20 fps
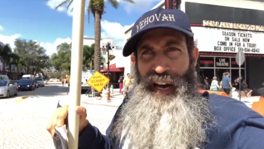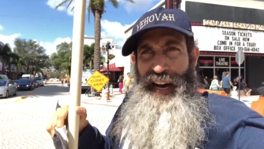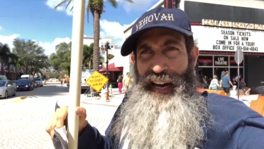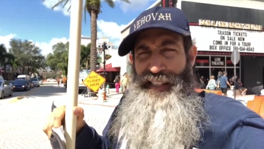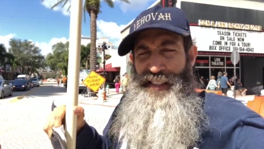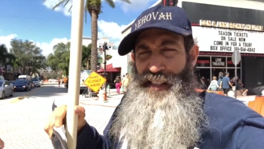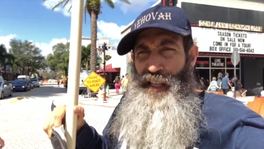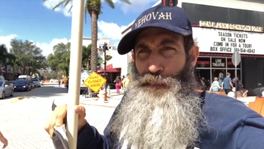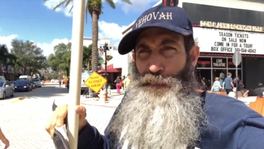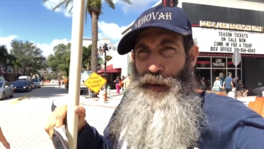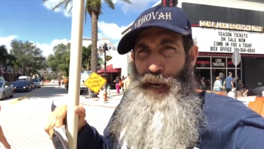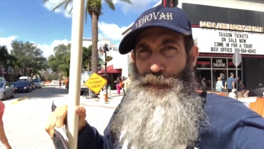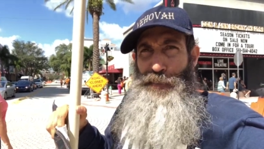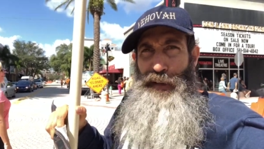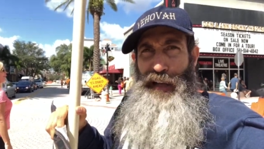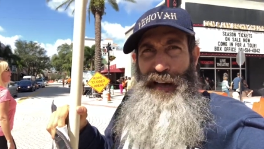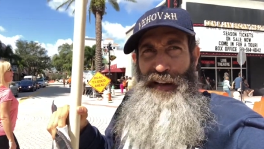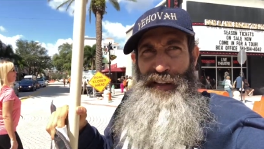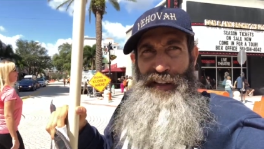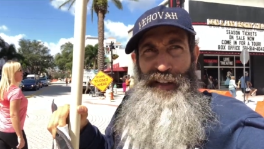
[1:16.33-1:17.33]
I see
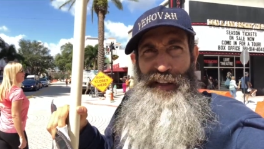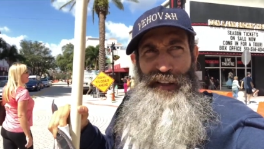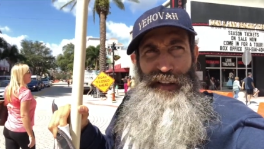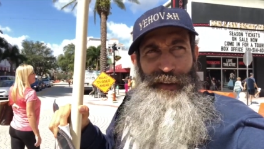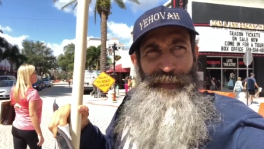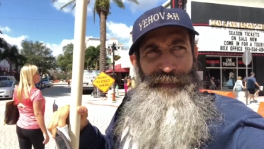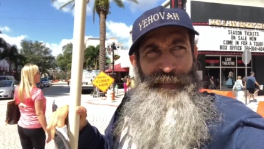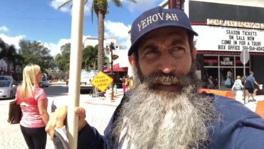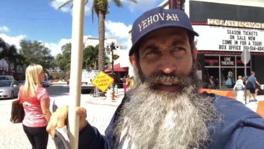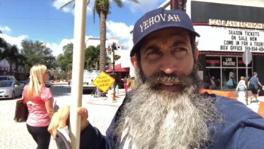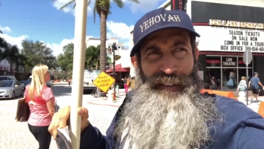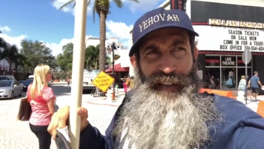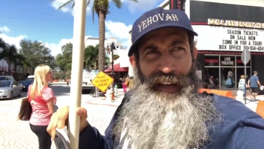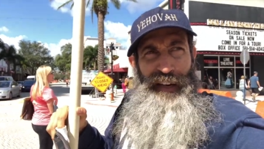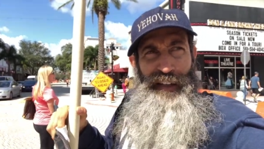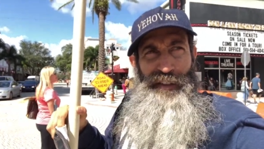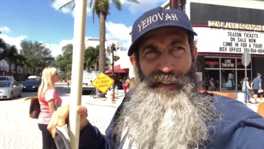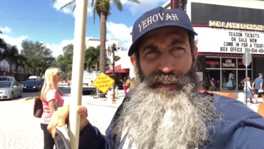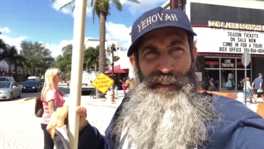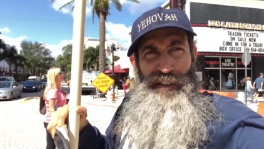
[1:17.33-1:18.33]
people out here
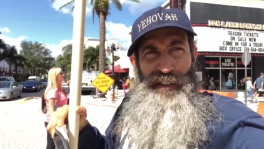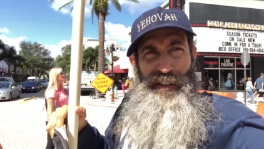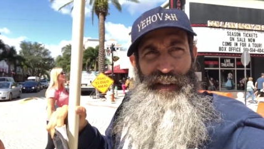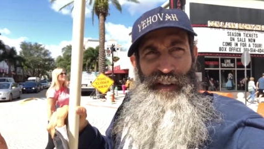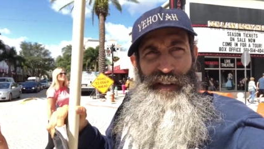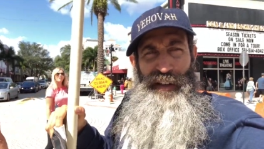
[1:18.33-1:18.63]
that are just